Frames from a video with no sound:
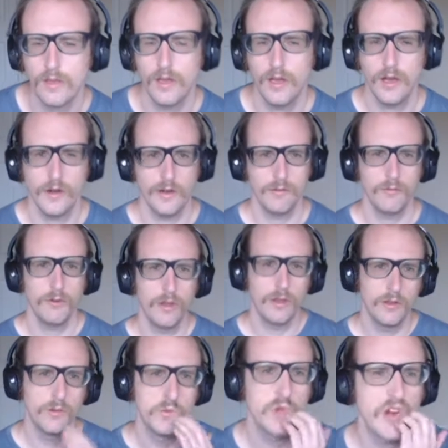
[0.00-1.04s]
All right,
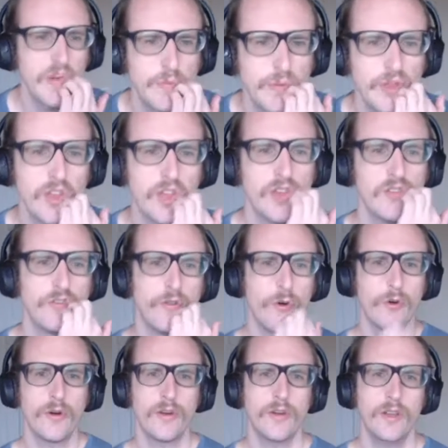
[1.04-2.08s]
well, what I'm looking
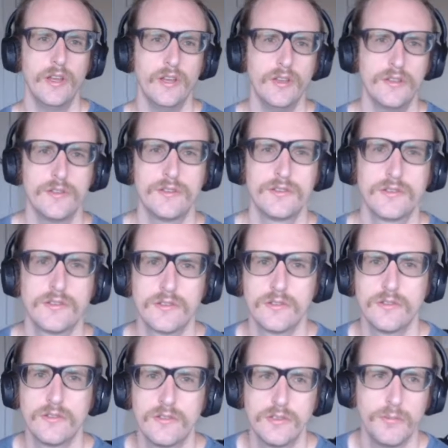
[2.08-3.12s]
for
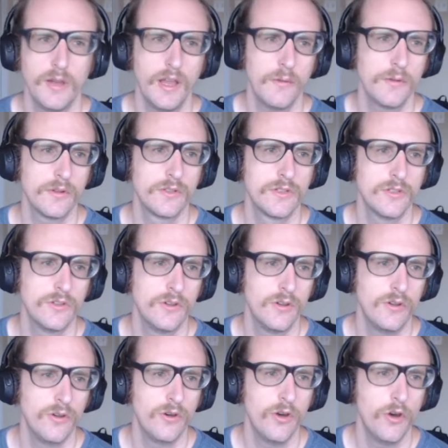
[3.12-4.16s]
is to be able
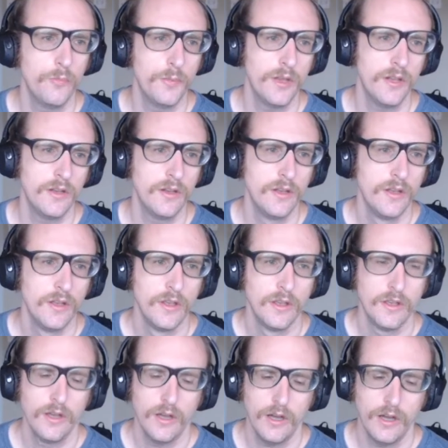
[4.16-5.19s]
to open
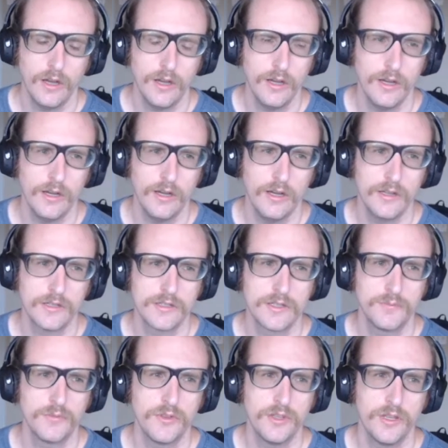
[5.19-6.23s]
a
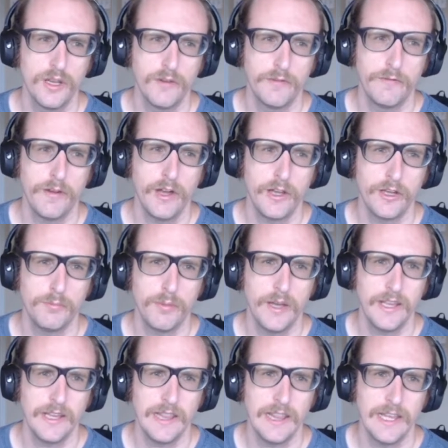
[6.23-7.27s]
file
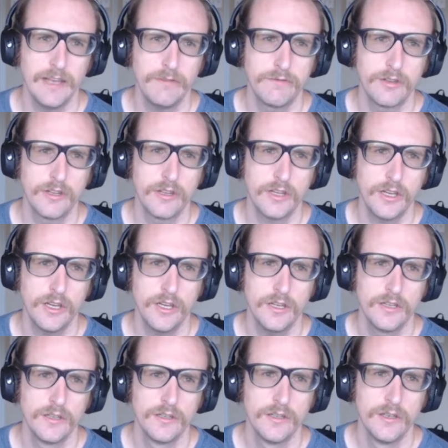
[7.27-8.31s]
by left
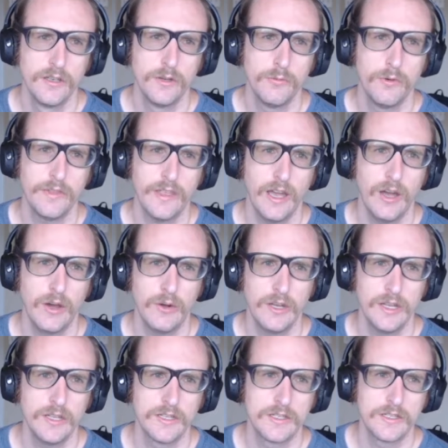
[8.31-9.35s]
clicking without
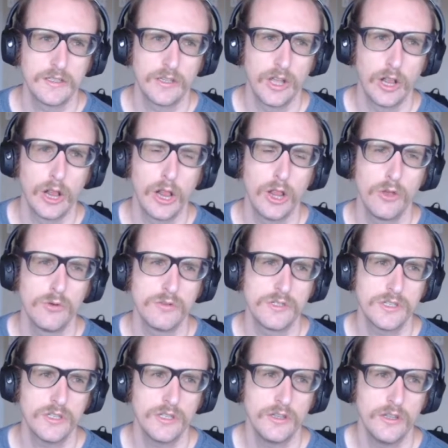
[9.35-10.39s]
it
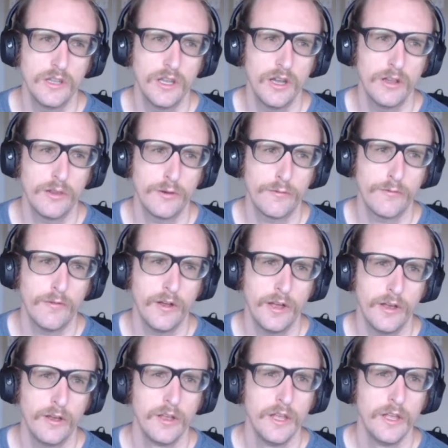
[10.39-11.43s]
closing the other
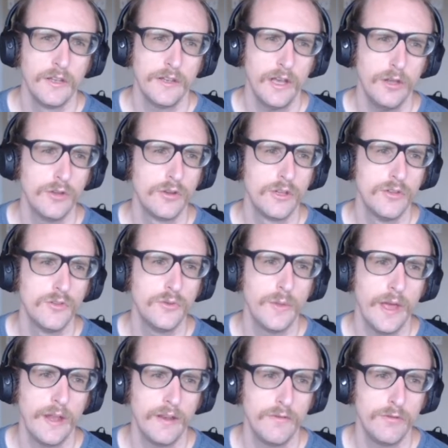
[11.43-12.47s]
file. Now you can do
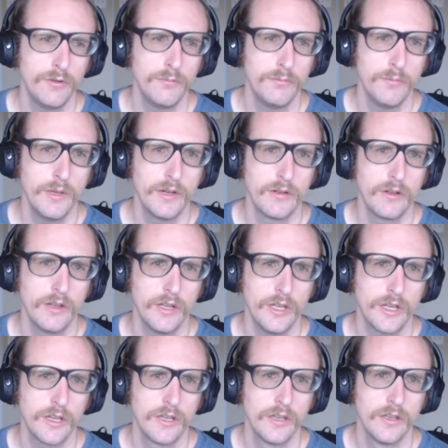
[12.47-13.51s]
that if you middle
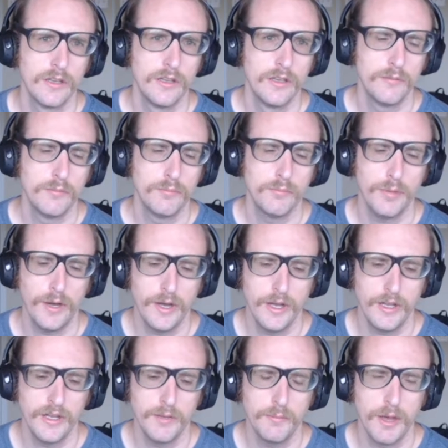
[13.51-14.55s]
click,
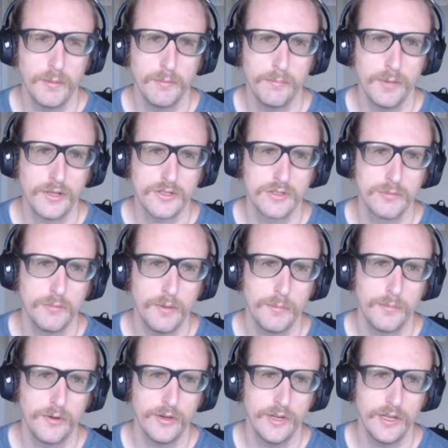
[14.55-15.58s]
but in my muscle
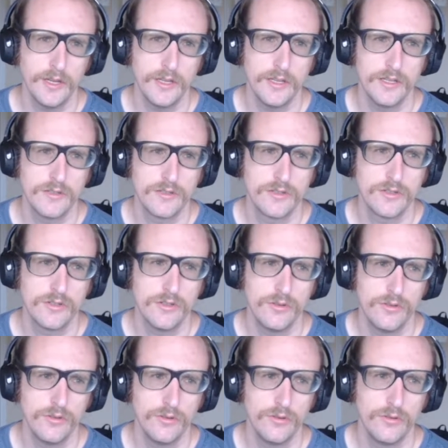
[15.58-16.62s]
memory is
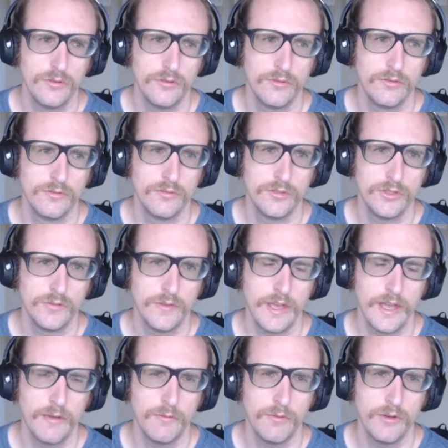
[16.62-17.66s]
to do
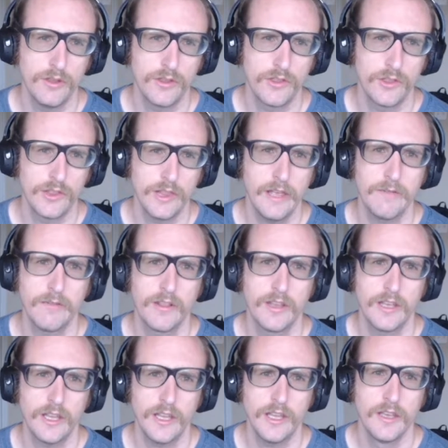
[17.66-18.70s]
that with left
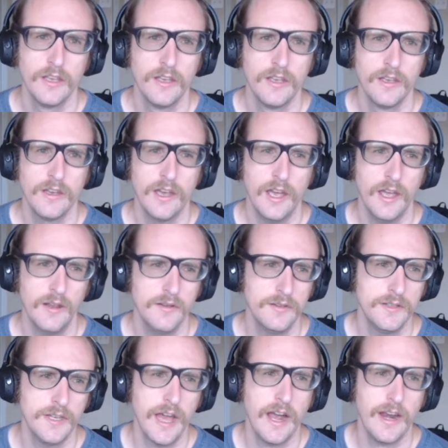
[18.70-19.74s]
clicking
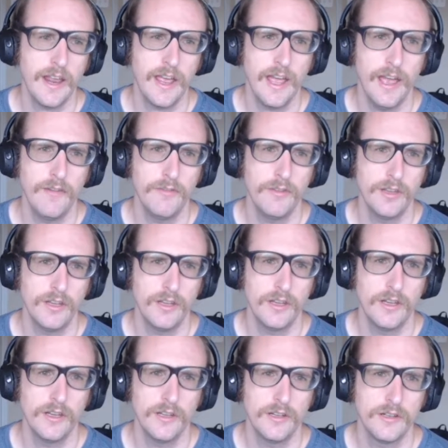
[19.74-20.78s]
and not having
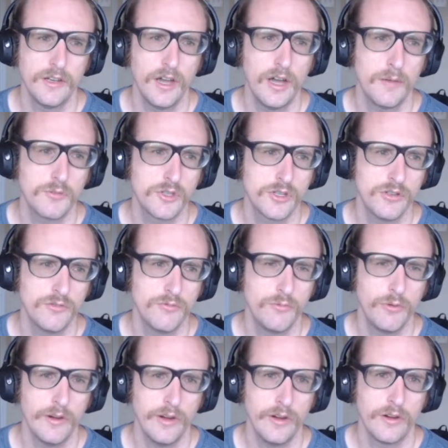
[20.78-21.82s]
an option
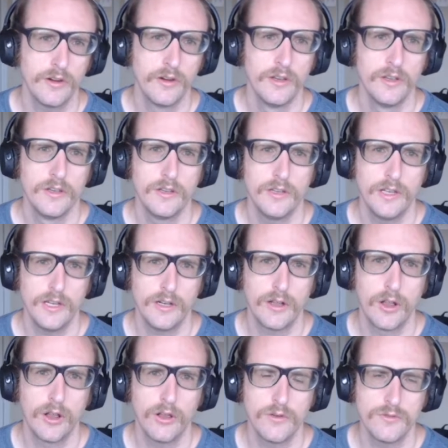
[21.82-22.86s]
where it
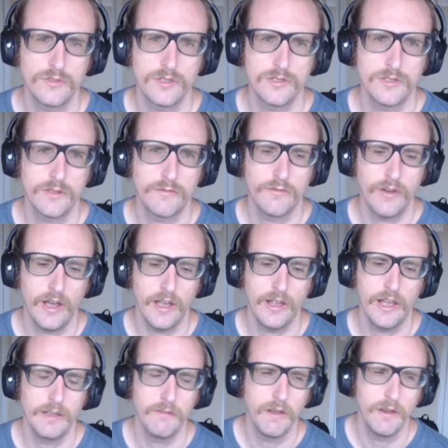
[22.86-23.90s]
closes the
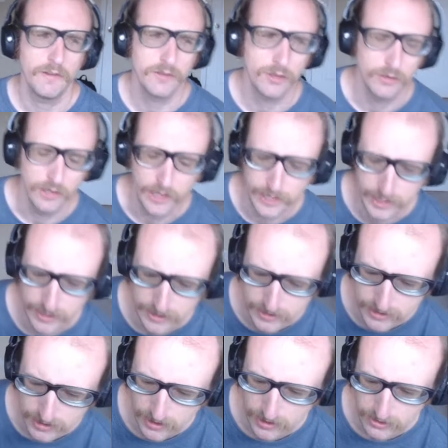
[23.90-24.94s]
file. I don't like
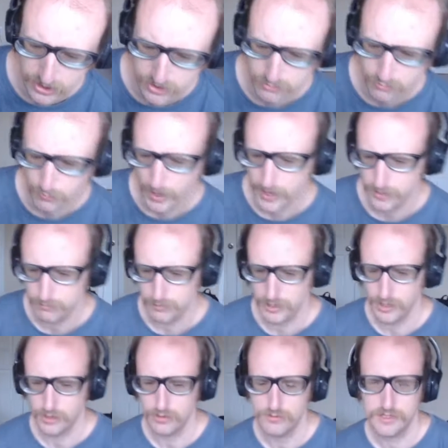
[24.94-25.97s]
it just
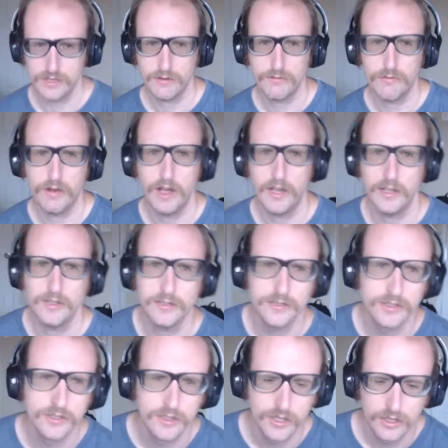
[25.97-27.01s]
randomly closing files